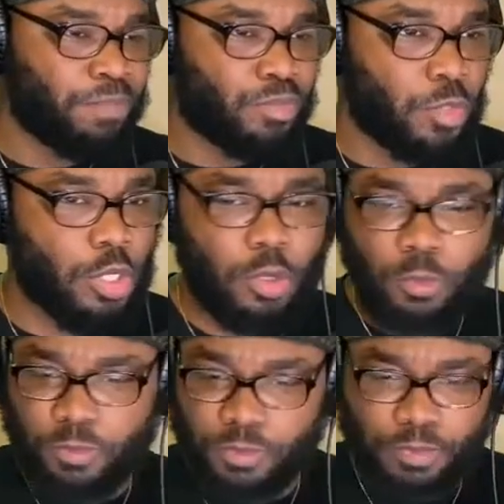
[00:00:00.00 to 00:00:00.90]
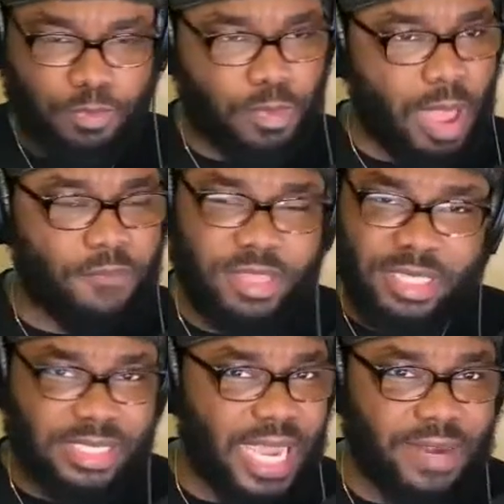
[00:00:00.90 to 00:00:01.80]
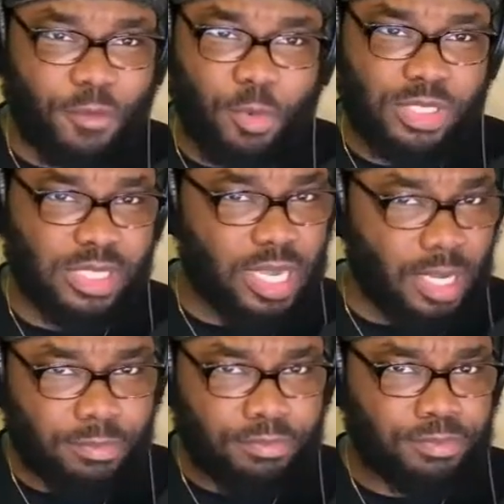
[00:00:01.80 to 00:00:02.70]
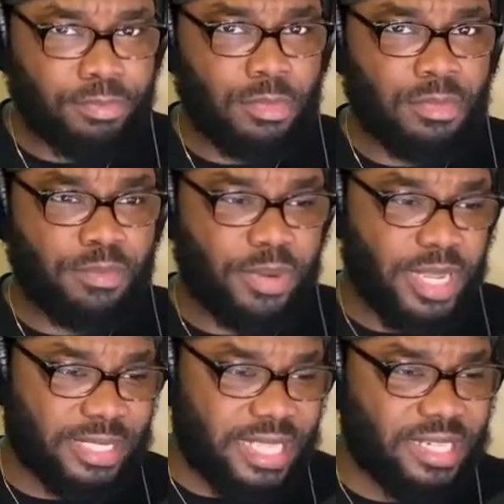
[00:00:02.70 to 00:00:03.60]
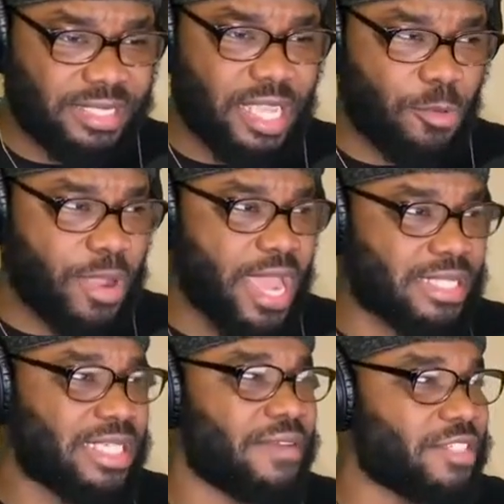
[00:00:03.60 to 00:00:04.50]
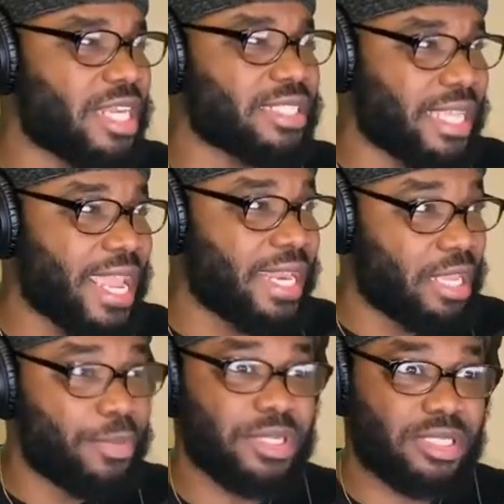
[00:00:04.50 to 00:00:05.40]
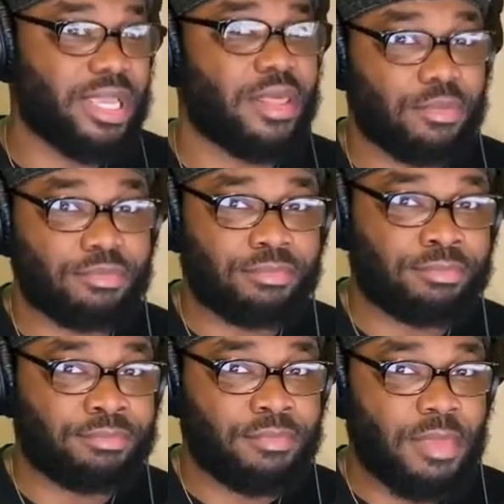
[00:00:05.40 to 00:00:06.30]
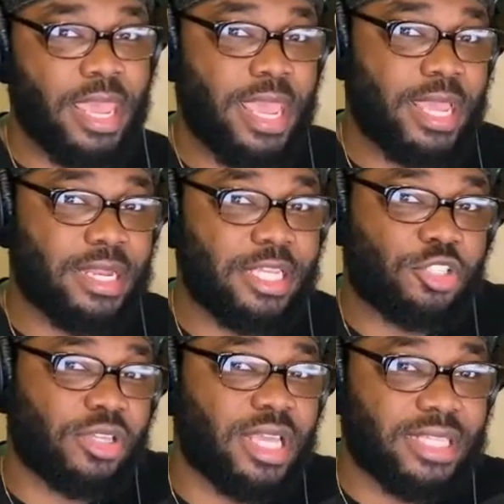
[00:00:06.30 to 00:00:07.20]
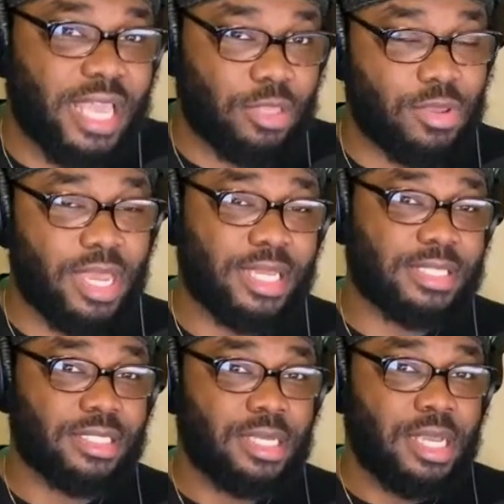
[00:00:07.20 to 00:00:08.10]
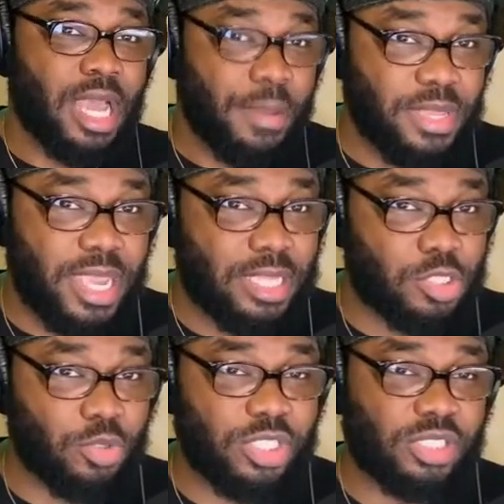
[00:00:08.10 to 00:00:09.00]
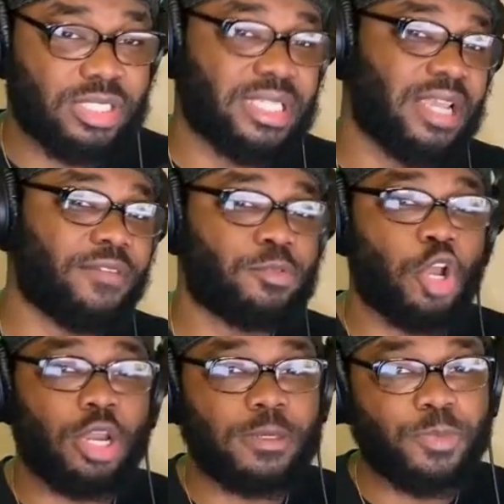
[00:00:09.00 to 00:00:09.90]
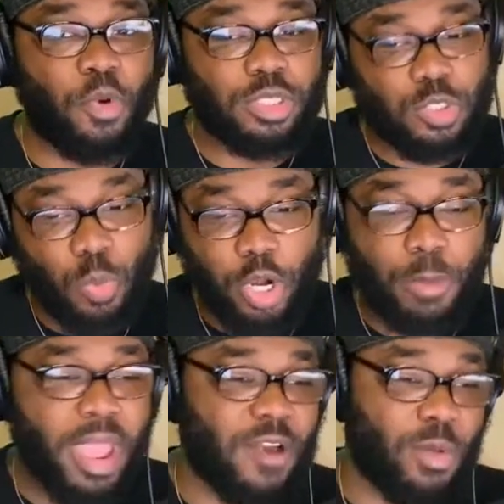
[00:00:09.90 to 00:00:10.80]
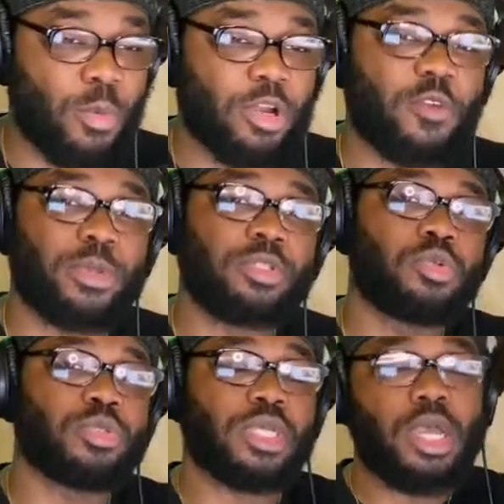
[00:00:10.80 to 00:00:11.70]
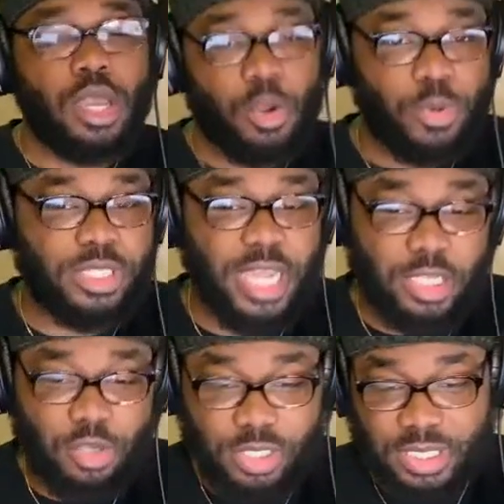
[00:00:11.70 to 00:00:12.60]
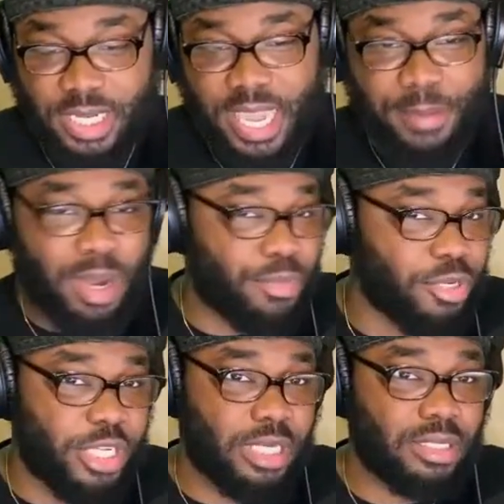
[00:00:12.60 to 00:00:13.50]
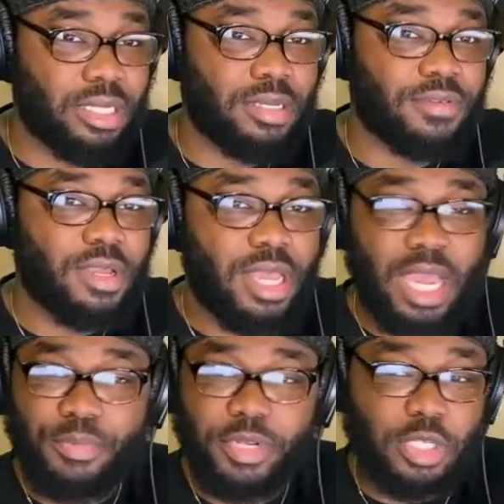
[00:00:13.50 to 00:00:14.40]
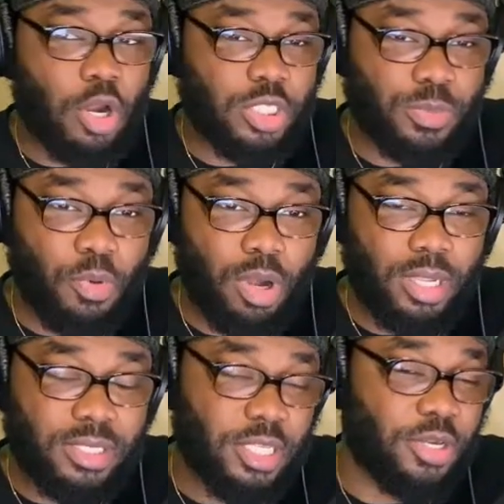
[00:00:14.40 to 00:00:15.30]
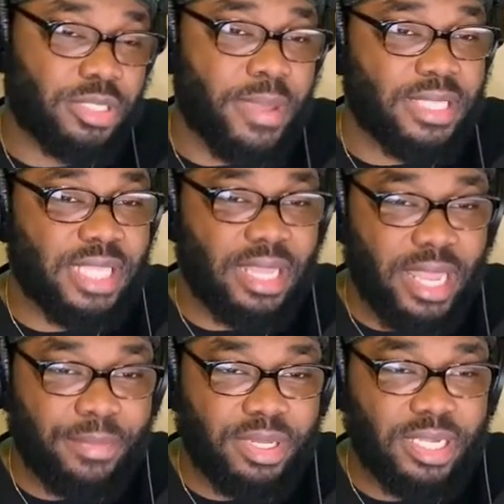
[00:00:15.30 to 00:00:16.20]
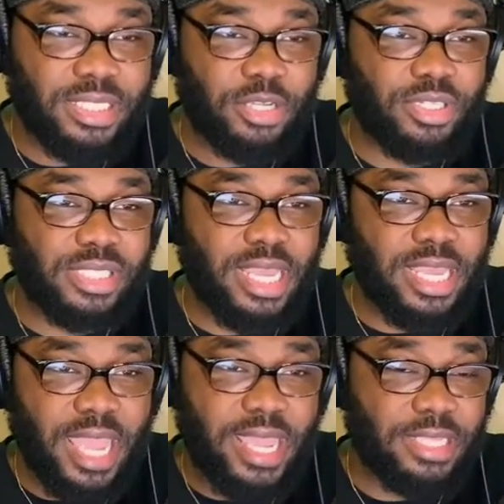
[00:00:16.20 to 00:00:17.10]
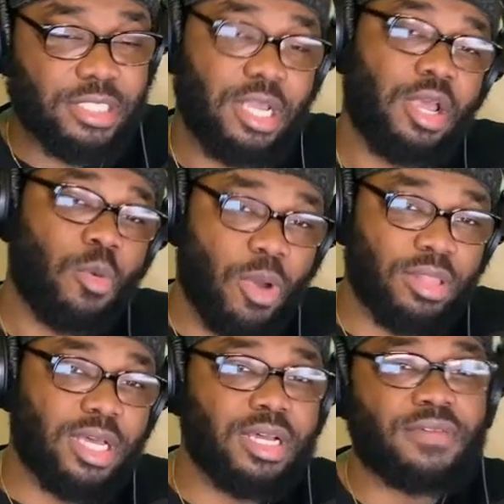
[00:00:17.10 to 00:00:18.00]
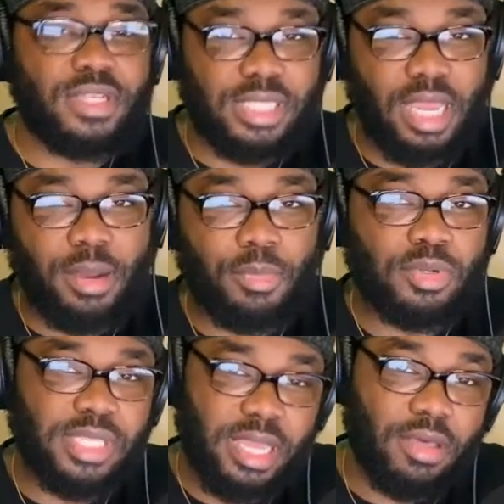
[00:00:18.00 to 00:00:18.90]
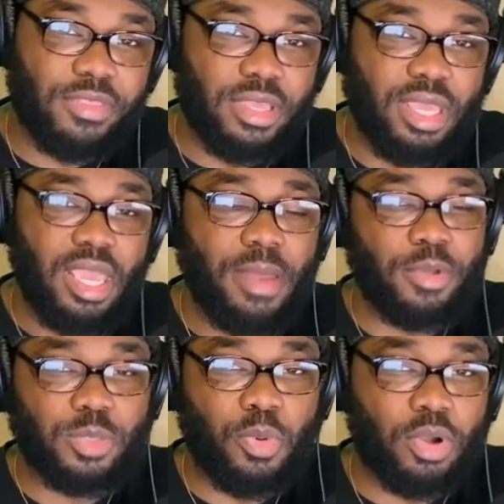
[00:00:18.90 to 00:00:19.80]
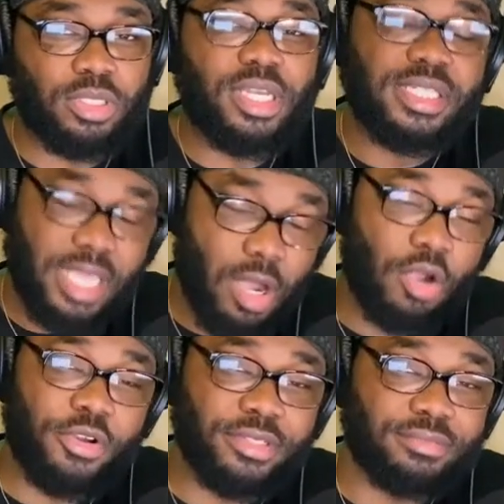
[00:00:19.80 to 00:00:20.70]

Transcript: You know, I'm really excited for what's to come, but at the end of the day, we got to see if Jonathan Gannon can put it together. And it's straight like that, you guys. I'm your guy, Tony DeShields II from Talkative Sports, where no matter if we win or if we lose, we just got to charge to the game. I appreciate the love. I appreciate all the support. Continue to smash that like button. Continue to stay engaged. One love, stay humble, stay healthy, and most importantly, stay hungry.